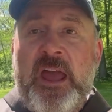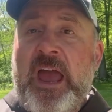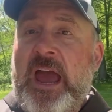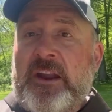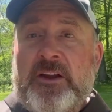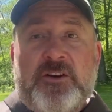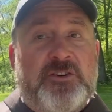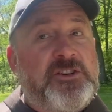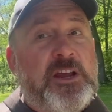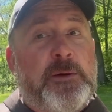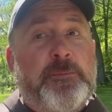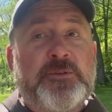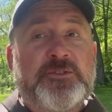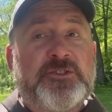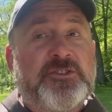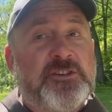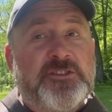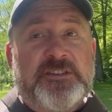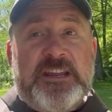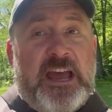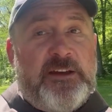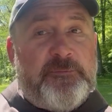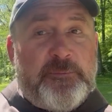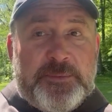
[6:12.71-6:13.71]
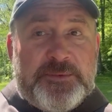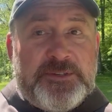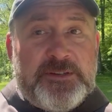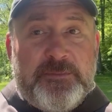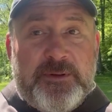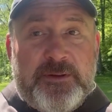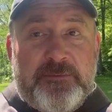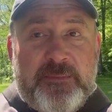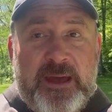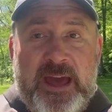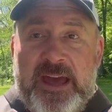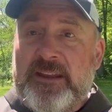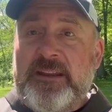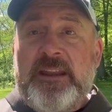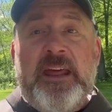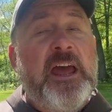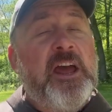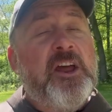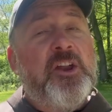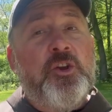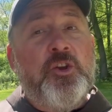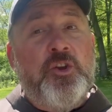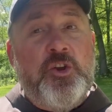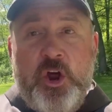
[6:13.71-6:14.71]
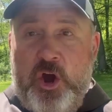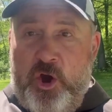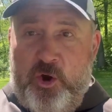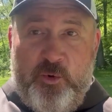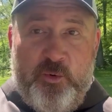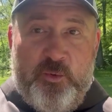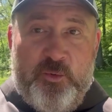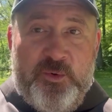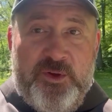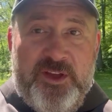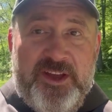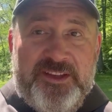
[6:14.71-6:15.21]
And our shepherds just happen to be men? No.